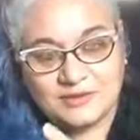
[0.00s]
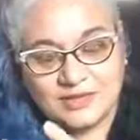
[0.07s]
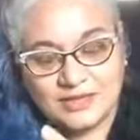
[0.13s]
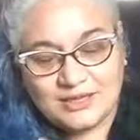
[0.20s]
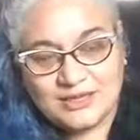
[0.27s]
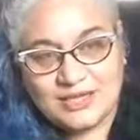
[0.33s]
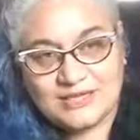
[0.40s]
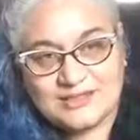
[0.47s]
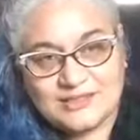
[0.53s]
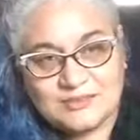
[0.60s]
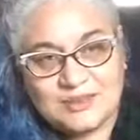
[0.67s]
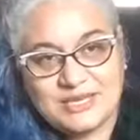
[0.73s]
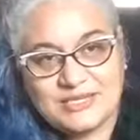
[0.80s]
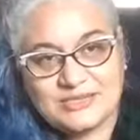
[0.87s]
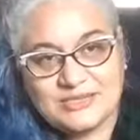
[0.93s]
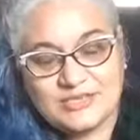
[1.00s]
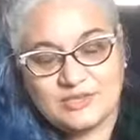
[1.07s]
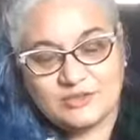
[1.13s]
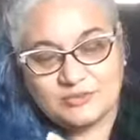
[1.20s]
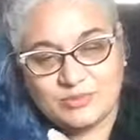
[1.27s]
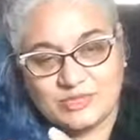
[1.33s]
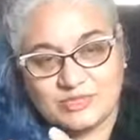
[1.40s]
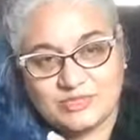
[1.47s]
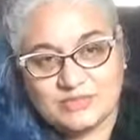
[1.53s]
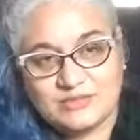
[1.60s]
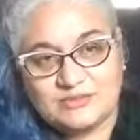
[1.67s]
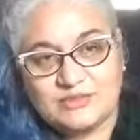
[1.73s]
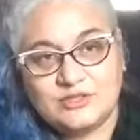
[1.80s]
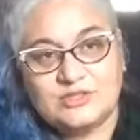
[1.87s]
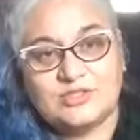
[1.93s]
in that space that you've been
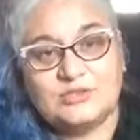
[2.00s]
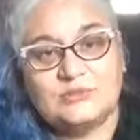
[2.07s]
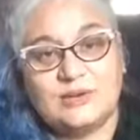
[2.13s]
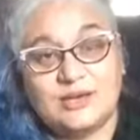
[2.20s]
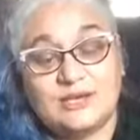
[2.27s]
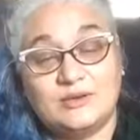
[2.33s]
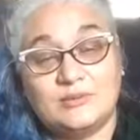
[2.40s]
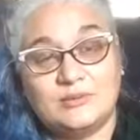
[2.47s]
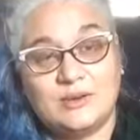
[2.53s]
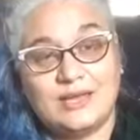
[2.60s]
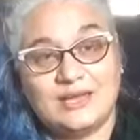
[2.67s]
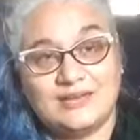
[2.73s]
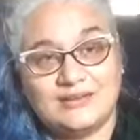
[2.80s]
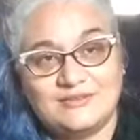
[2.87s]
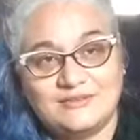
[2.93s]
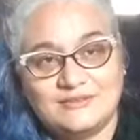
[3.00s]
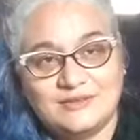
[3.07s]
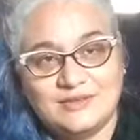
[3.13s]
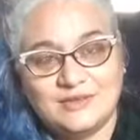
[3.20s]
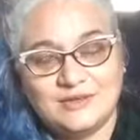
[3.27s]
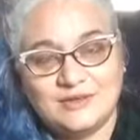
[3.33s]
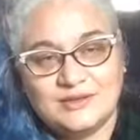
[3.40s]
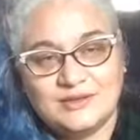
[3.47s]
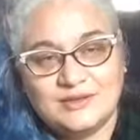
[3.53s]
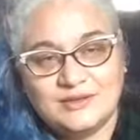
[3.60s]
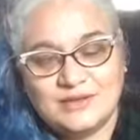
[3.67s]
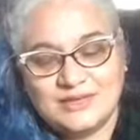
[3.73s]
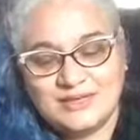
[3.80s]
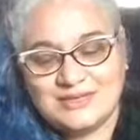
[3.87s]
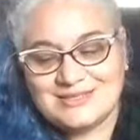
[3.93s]
delivered to by your wave
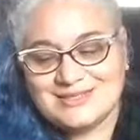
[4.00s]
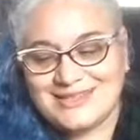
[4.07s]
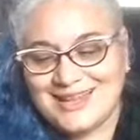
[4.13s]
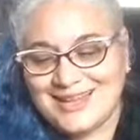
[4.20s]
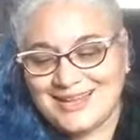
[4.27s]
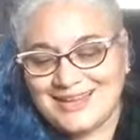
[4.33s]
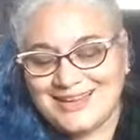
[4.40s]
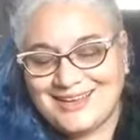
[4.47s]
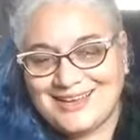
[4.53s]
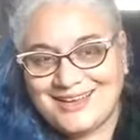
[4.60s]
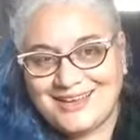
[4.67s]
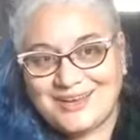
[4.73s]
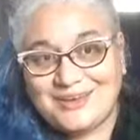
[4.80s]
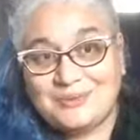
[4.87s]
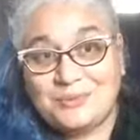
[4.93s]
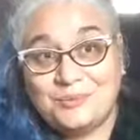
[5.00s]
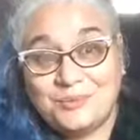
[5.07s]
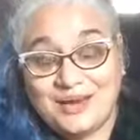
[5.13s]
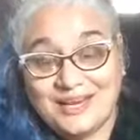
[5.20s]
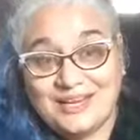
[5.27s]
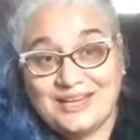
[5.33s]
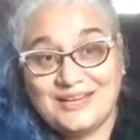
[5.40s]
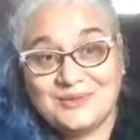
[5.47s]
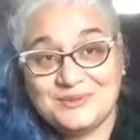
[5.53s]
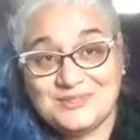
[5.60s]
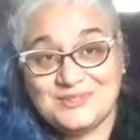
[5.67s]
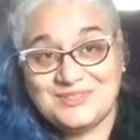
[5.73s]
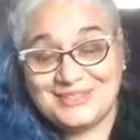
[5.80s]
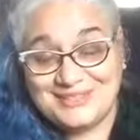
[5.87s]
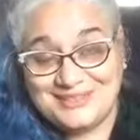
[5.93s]
is like a radio
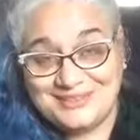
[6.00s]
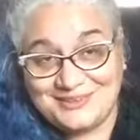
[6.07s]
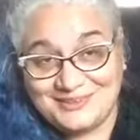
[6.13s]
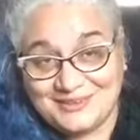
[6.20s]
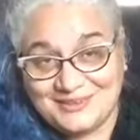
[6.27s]
signal